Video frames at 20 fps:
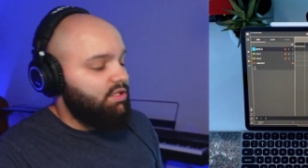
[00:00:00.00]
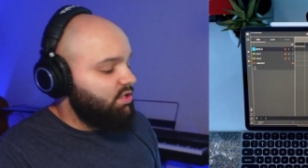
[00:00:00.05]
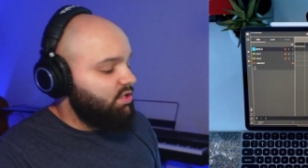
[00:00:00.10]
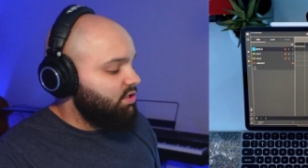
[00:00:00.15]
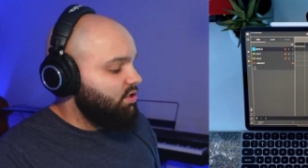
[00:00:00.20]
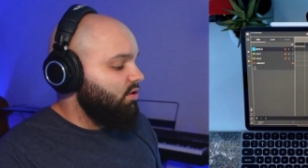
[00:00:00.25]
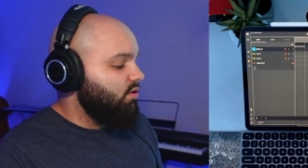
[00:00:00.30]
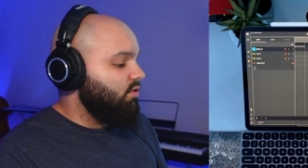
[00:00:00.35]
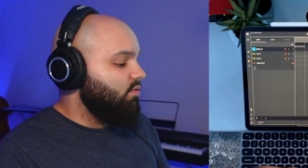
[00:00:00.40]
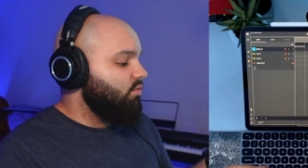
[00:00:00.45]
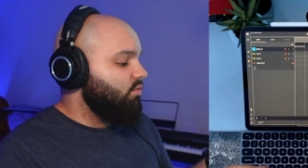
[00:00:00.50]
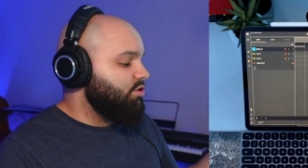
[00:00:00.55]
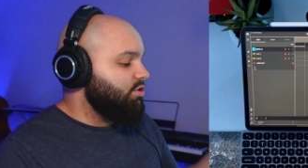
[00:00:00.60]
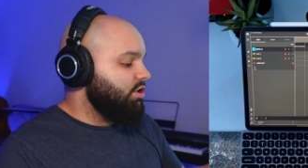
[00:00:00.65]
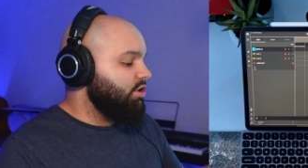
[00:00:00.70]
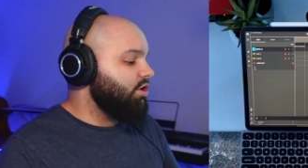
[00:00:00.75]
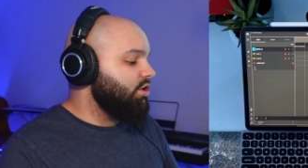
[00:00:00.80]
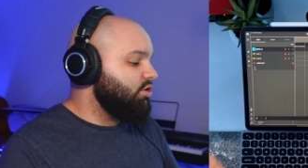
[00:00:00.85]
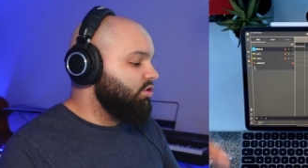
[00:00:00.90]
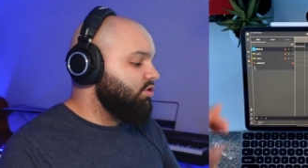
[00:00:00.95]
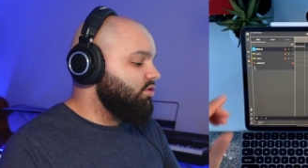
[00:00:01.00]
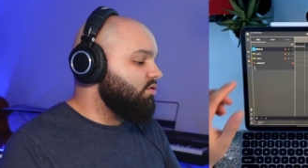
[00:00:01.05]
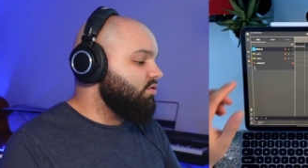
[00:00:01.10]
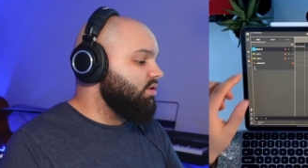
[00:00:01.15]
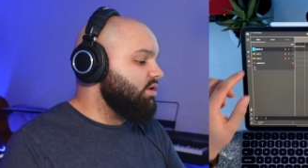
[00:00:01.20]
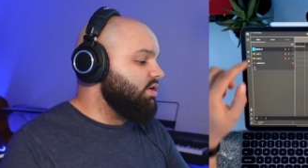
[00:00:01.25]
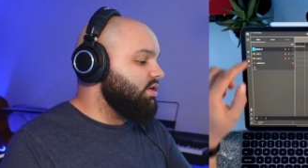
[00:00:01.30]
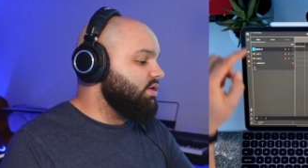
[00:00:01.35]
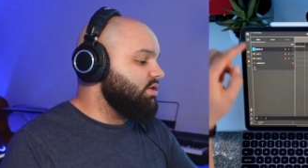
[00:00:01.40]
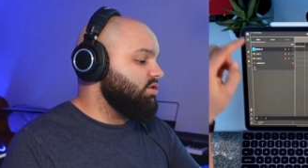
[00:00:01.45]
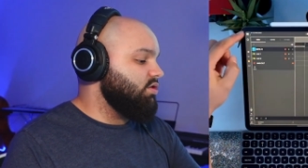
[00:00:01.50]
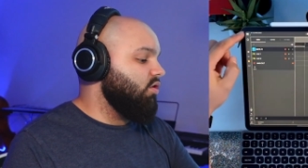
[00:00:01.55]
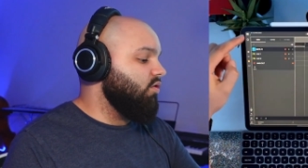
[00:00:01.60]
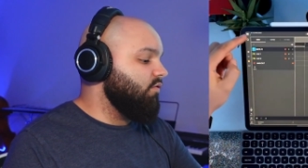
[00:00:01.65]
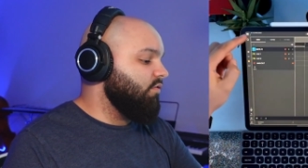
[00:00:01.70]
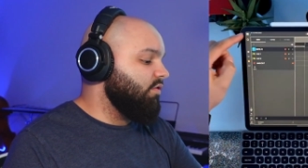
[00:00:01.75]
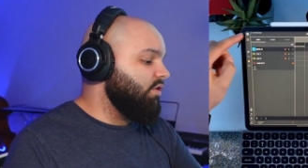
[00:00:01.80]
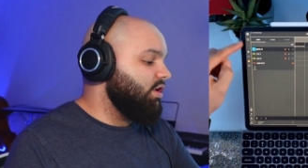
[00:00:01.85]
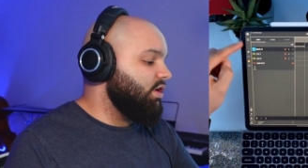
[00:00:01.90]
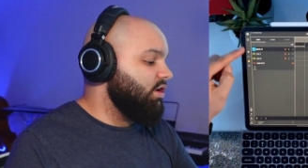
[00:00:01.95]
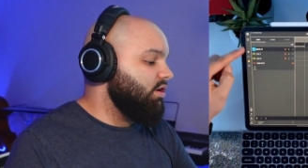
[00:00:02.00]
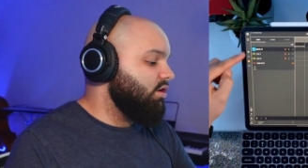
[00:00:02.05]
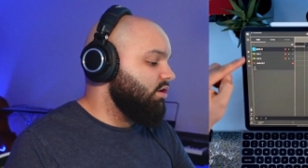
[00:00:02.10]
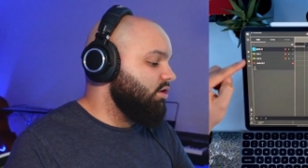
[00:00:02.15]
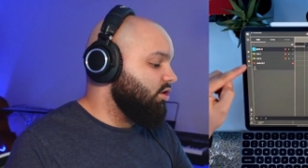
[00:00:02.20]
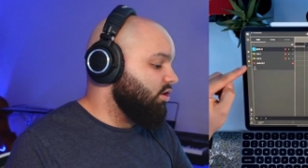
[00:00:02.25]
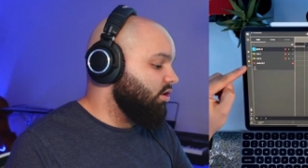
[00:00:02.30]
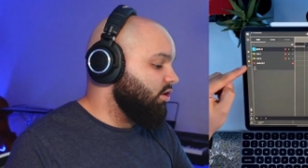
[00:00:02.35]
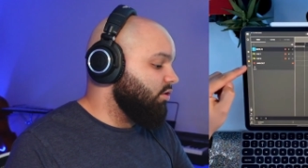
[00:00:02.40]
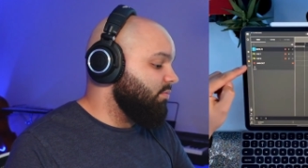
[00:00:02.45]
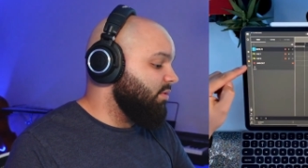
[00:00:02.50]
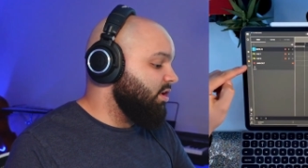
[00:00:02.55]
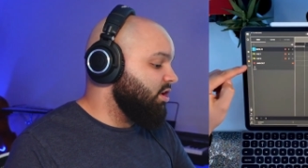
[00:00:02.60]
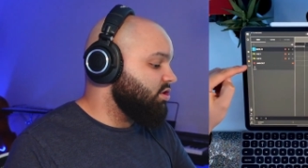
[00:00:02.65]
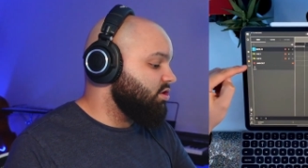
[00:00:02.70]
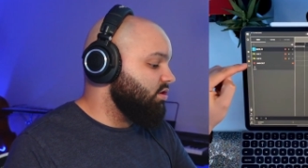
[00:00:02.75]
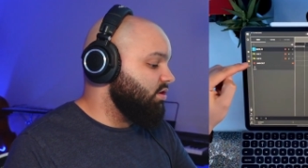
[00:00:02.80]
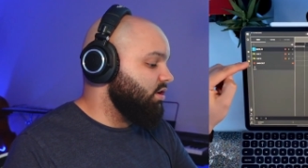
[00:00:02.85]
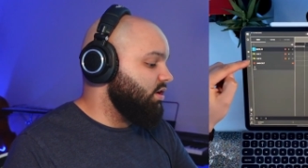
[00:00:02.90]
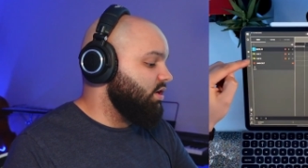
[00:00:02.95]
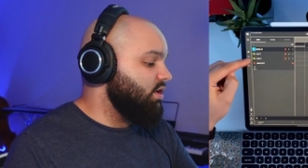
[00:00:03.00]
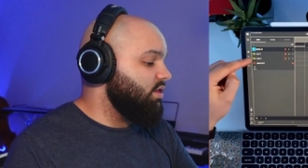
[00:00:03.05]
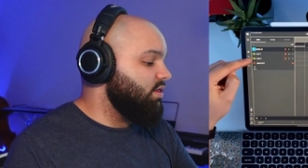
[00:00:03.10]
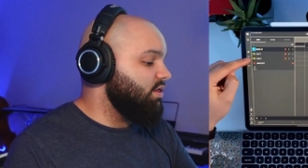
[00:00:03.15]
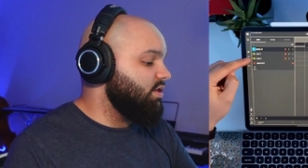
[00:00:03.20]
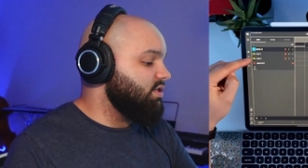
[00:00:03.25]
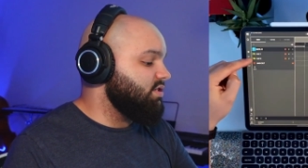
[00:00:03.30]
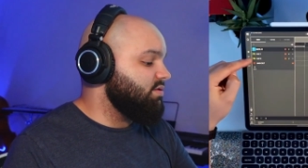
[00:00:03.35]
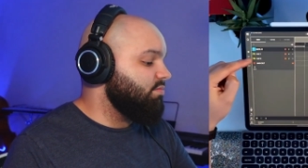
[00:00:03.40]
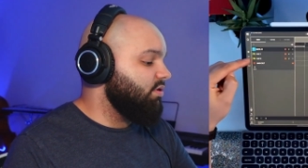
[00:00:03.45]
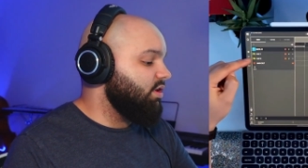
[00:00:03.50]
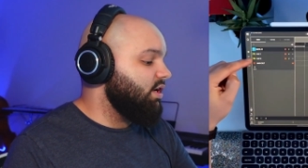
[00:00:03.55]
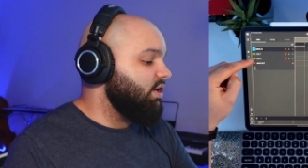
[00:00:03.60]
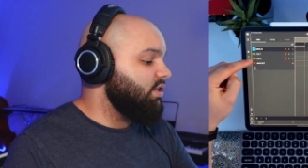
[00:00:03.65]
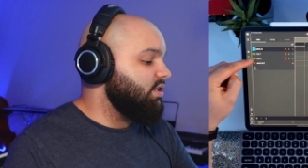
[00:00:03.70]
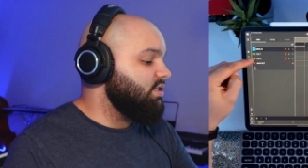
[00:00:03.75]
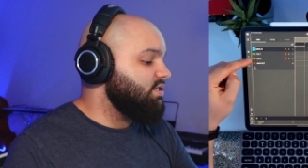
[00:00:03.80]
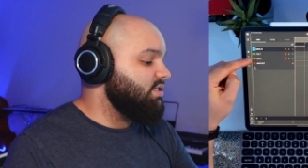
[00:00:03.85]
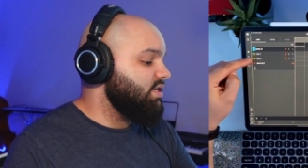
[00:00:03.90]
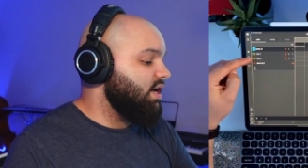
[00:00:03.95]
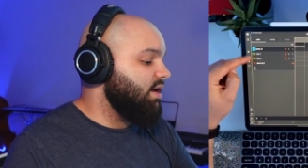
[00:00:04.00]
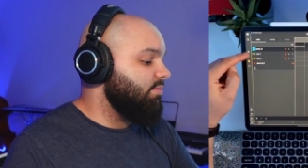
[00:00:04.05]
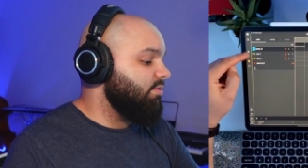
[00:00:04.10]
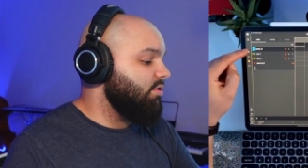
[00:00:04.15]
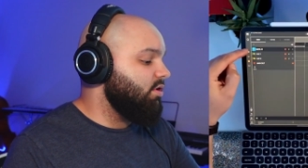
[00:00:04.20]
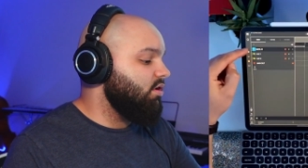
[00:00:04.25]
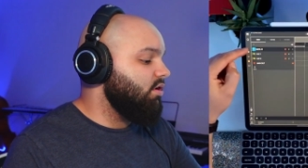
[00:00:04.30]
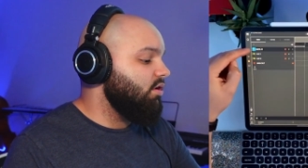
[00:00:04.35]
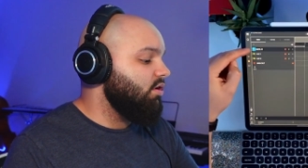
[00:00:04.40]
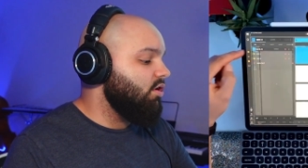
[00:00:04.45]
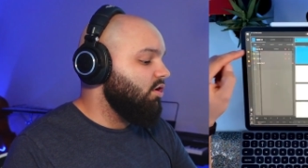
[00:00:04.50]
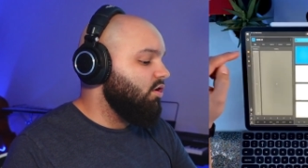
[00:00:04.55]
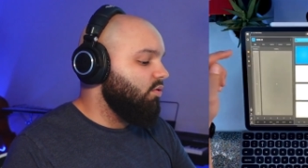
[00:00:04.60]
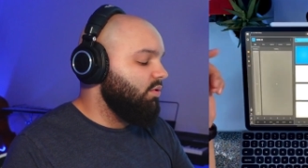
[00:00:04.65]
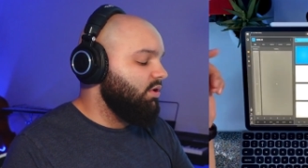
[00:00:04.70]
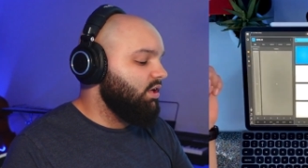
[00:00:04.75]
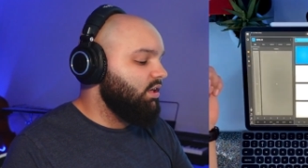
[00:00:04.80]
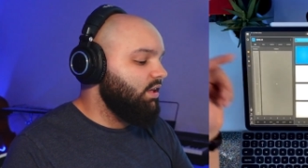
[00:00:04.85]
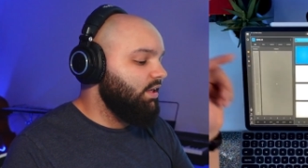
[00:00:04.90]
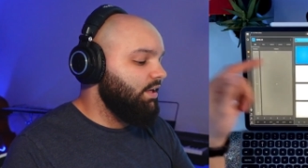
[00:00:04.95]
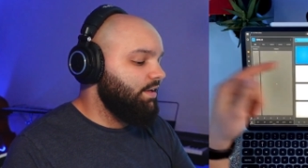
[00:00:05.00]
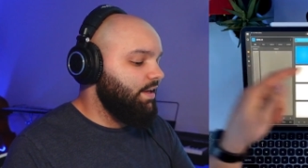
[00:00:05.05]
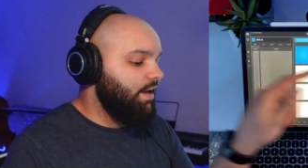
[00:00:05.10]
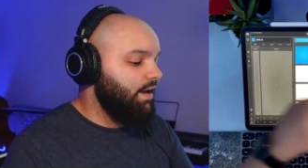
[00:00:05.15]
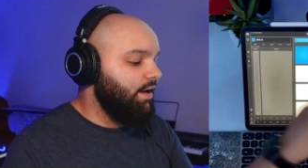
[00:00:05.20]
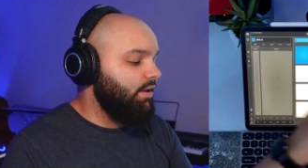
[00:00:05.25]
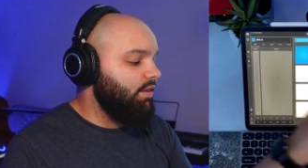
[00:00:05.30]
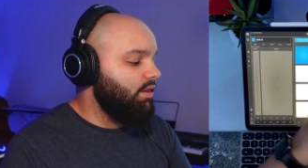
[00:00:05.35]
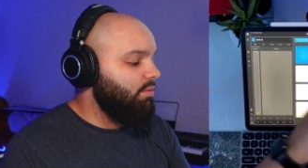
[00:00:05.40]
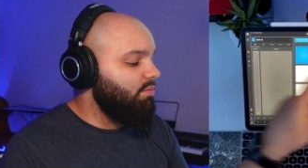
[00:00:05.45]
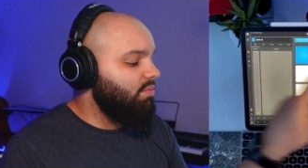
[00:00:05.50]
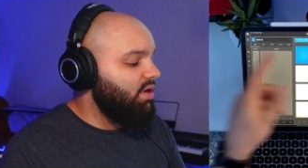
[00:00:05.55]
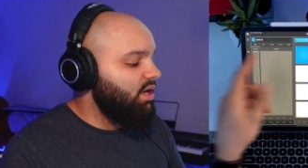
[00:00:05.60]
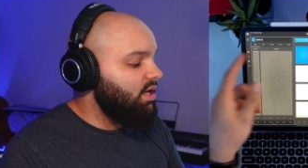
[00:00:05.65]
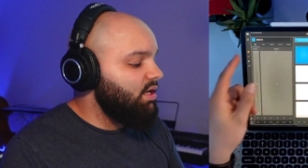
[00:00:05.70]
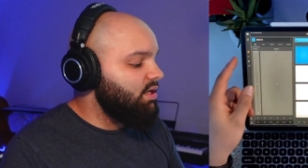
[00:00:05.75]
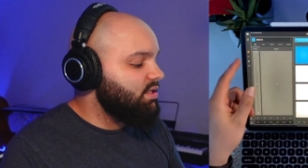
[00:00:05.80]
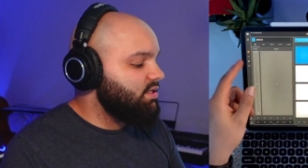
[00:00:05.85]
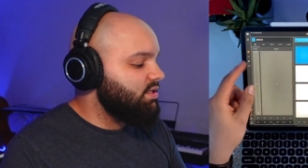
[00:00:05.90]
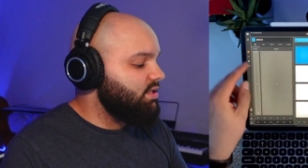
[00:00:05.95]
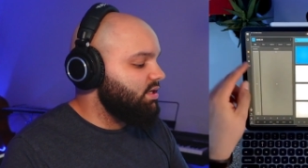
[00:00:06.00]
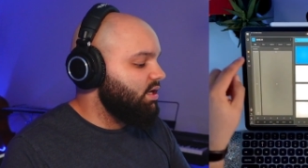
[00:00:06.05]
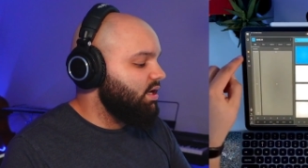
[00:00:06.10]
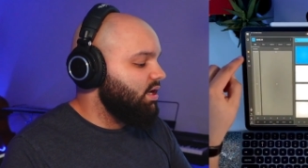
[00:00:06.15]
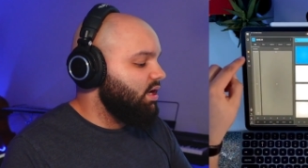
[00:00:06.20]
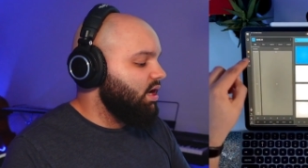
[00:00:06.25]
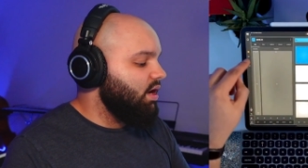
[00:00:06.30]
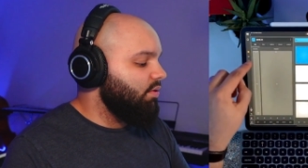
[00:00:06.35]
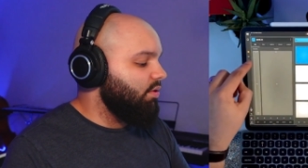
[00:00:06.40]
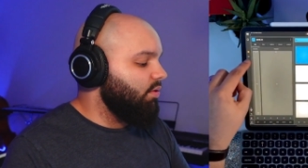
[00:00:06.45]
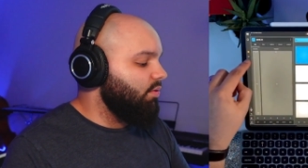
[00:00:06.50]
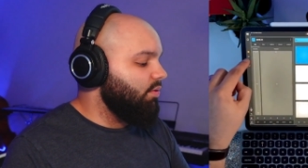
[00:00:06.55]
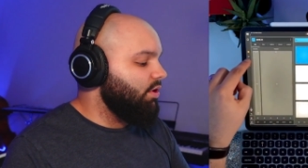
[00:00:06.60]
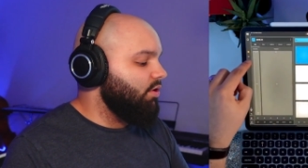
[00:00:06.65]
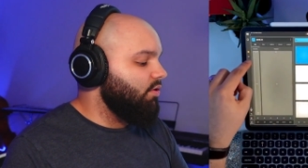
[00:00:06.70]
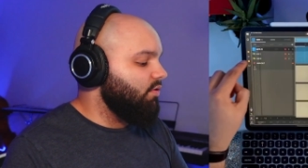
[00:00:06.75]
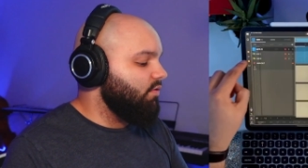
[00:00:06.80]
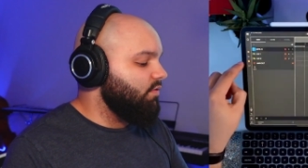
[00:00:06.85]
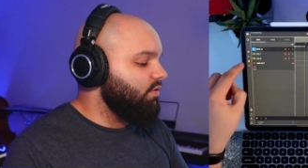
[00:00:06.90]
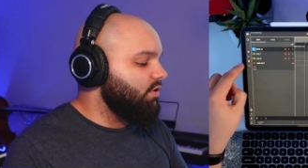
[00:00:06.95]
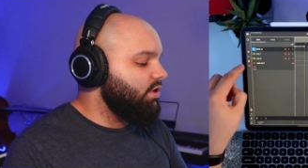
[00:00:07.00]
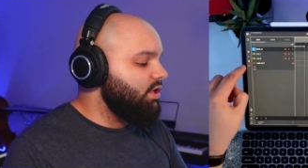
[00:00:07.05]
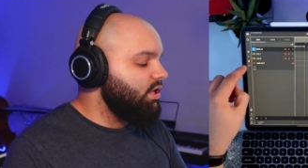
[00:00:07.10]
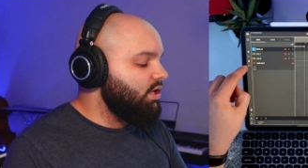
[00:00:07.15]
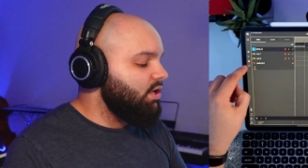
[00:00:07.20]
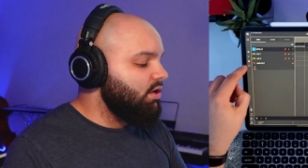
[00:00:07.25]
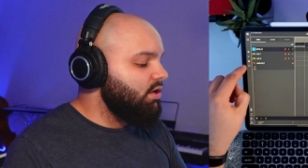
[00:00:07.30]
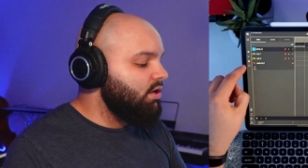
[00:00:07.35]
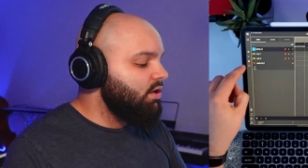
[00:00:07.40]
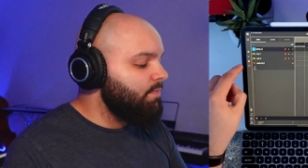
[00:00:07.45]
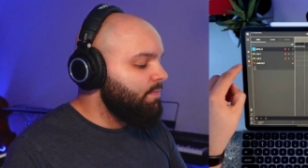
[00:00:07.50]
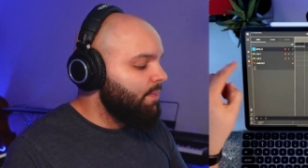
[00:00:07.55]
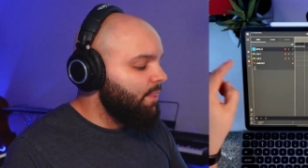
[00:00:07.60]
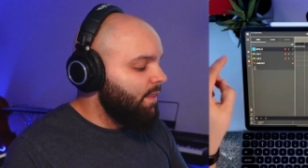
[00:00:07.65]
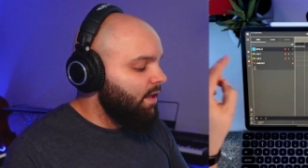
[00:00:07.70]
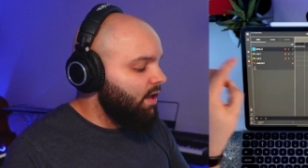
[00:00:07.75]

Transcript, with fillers: So what you're going to do is over here, you're going to make sure in this playlist tab here, we clicked out of the banks and we went over here,